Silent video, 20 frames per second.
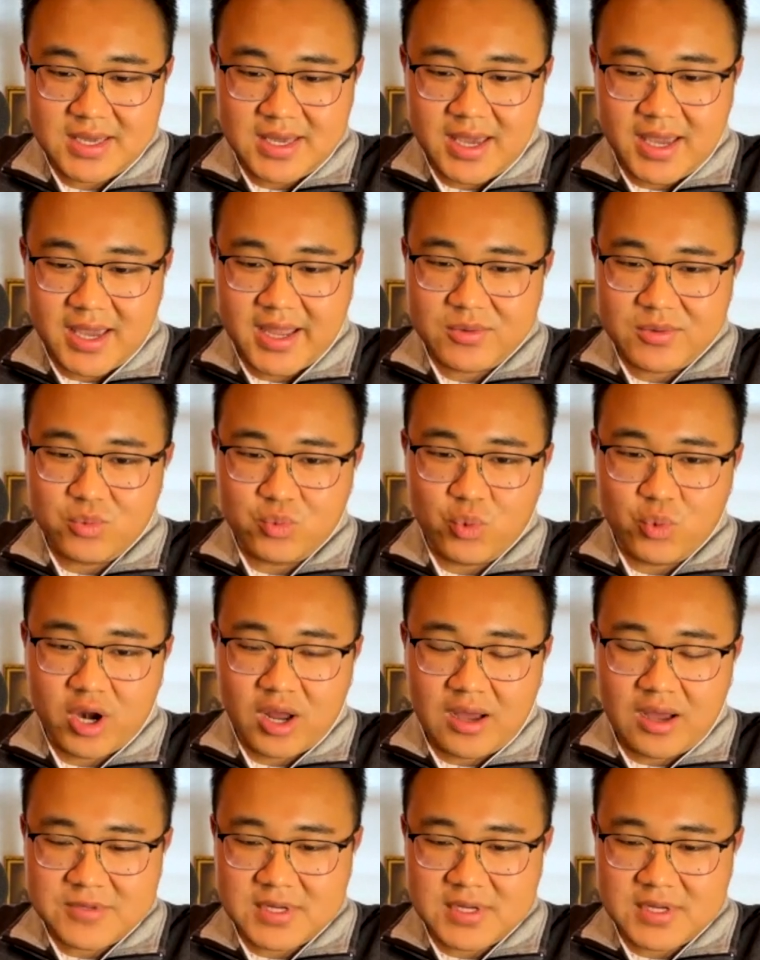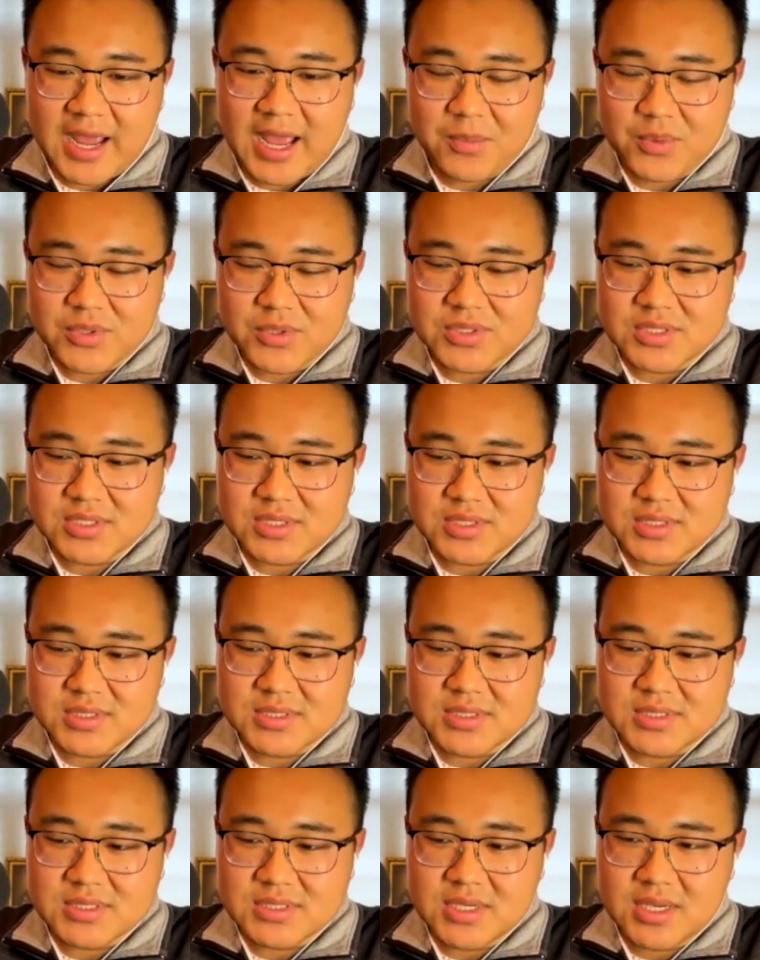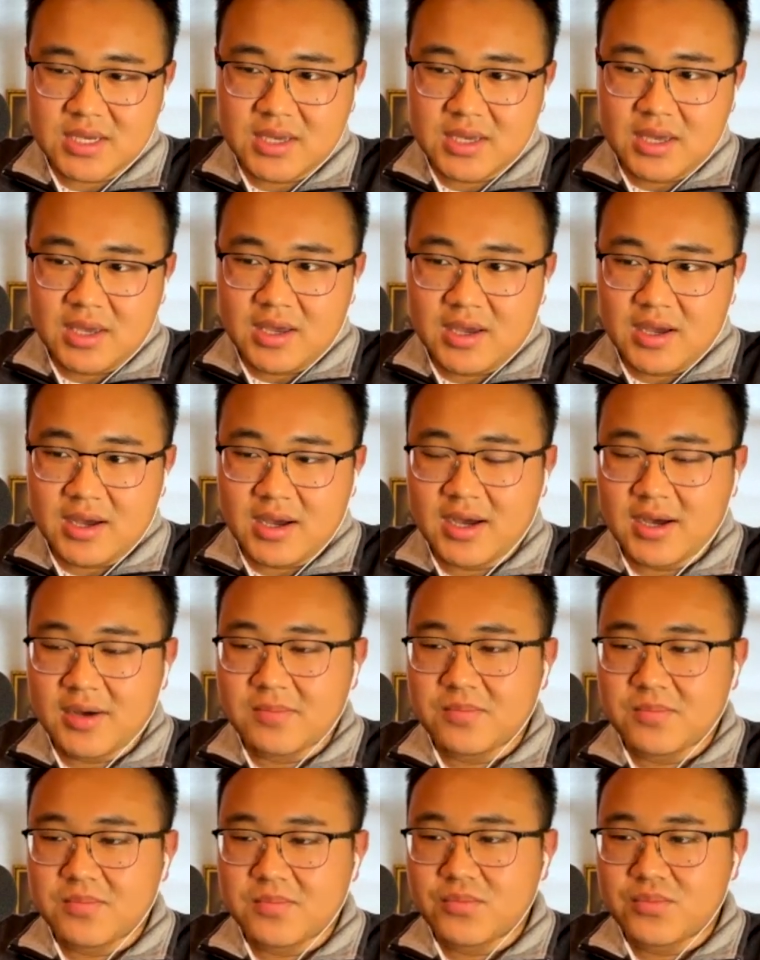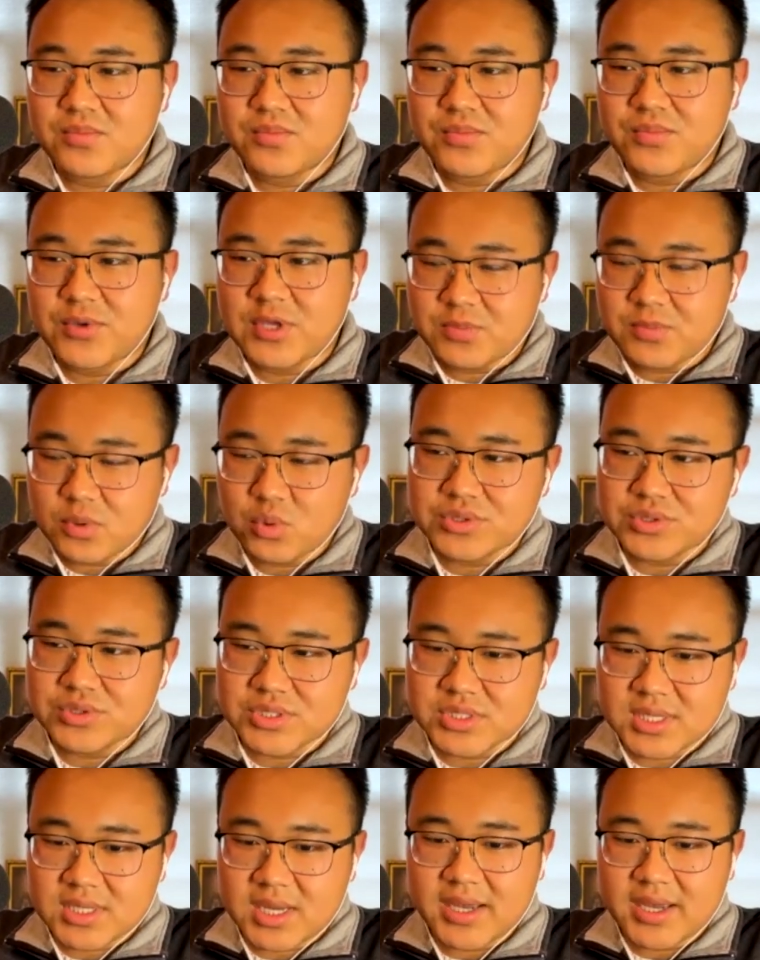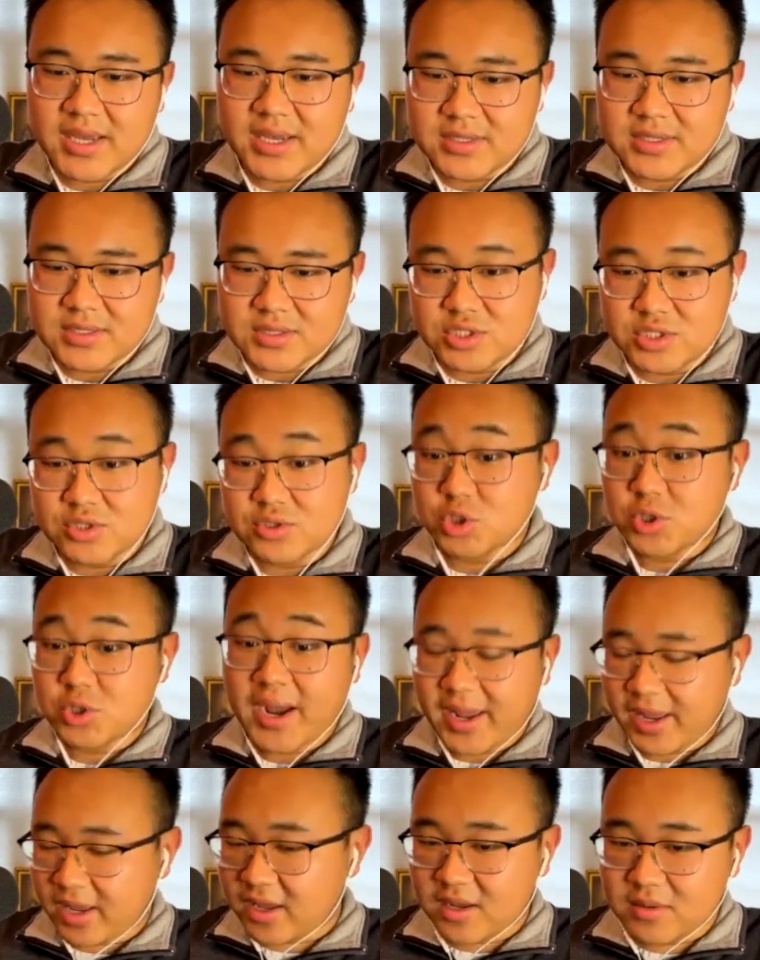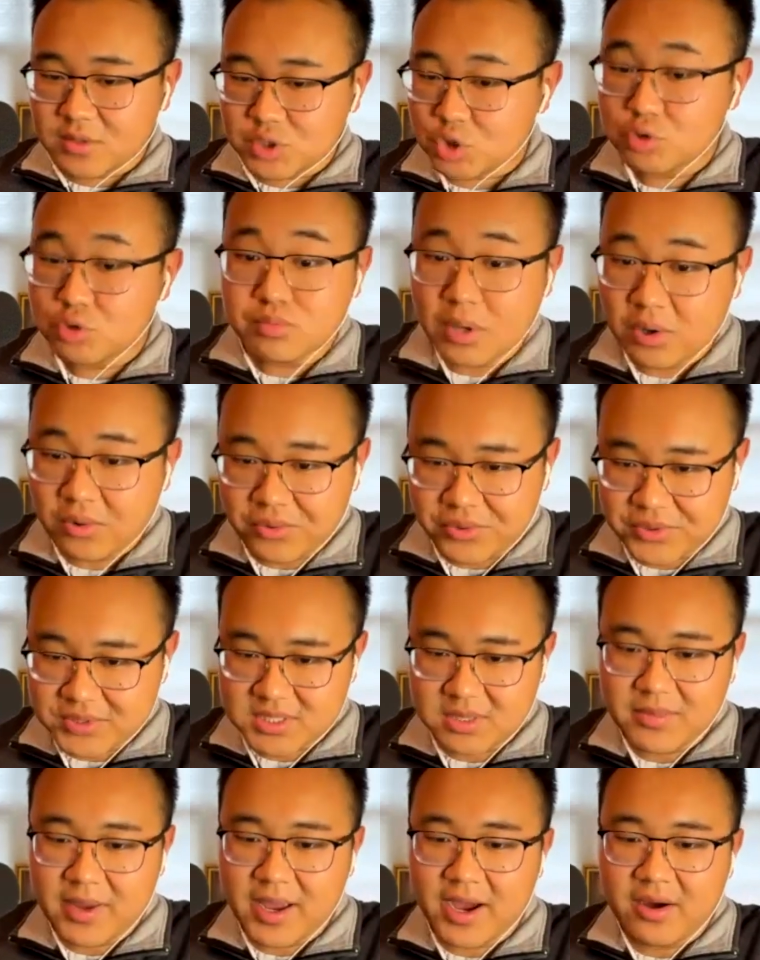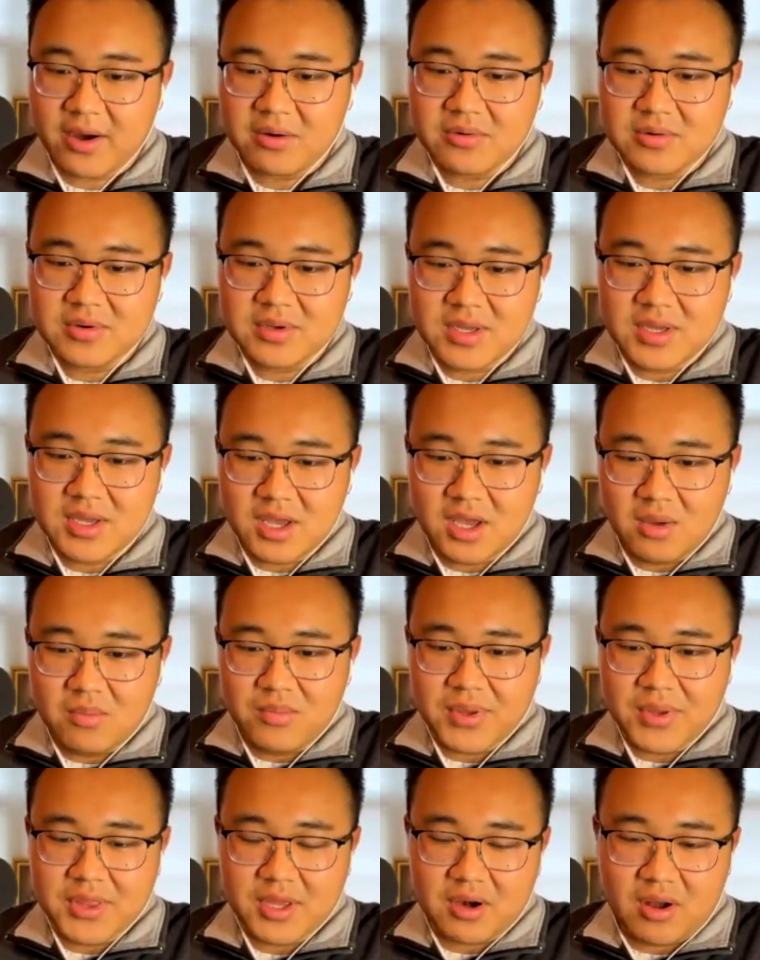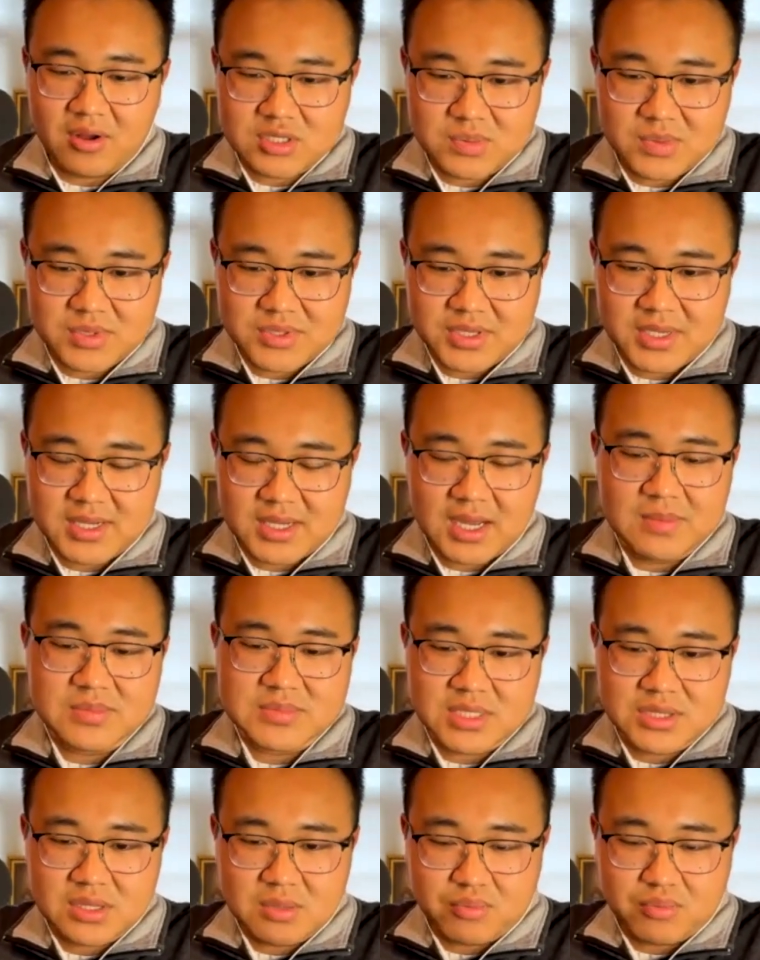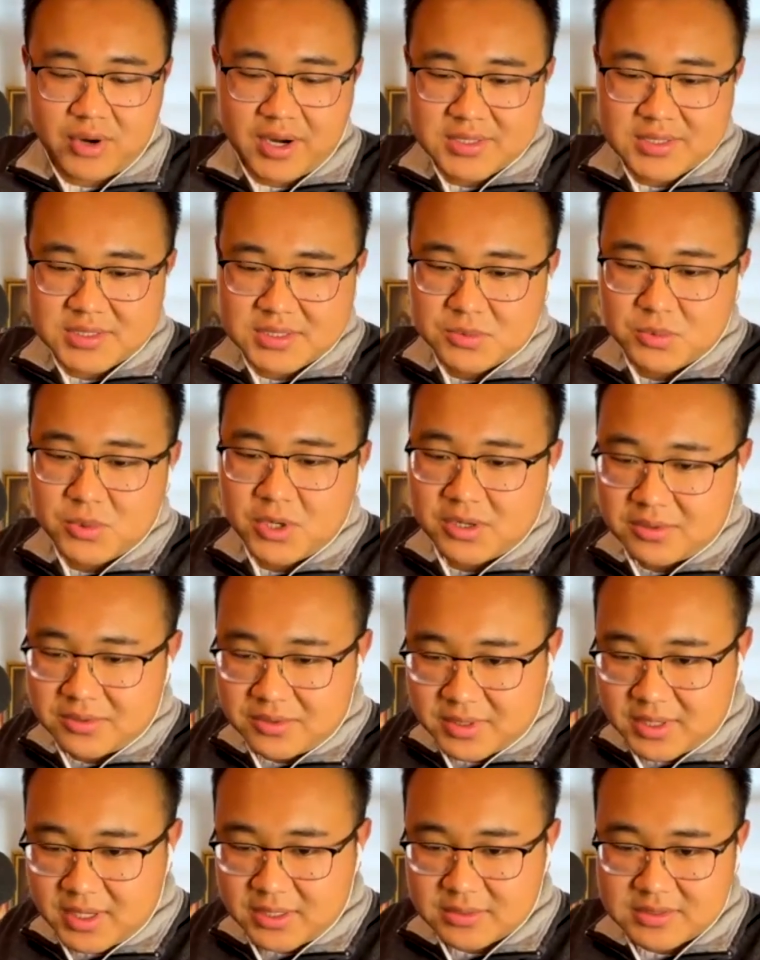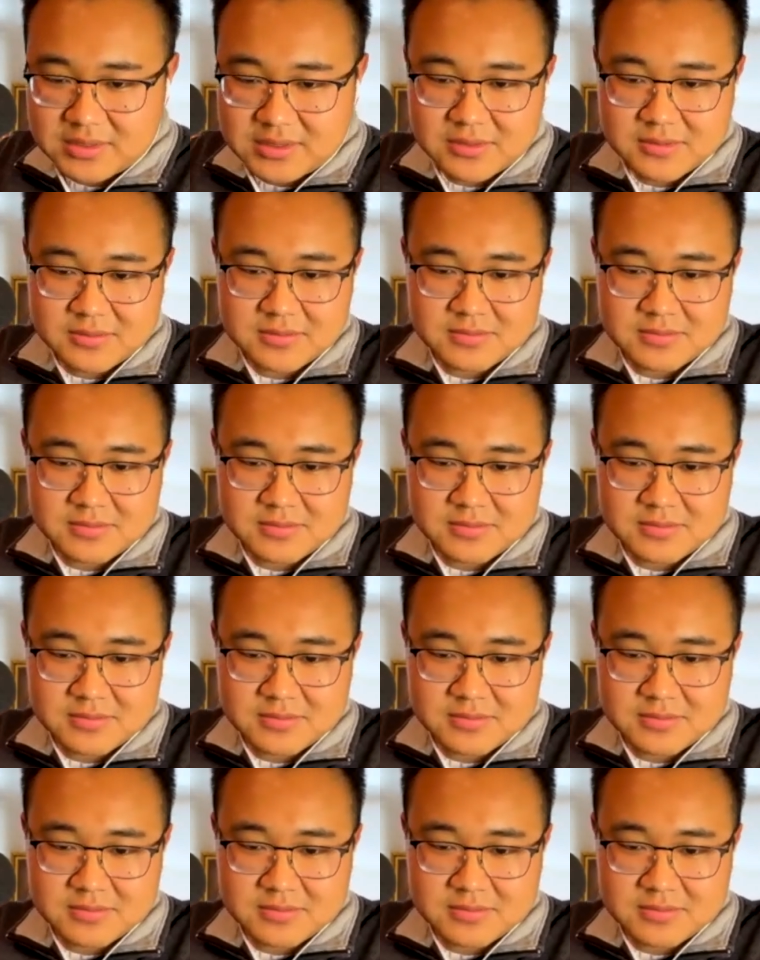And what often happens is um, people will decide to try and do both somehow, but then ultimately it comes at the price of one or the other.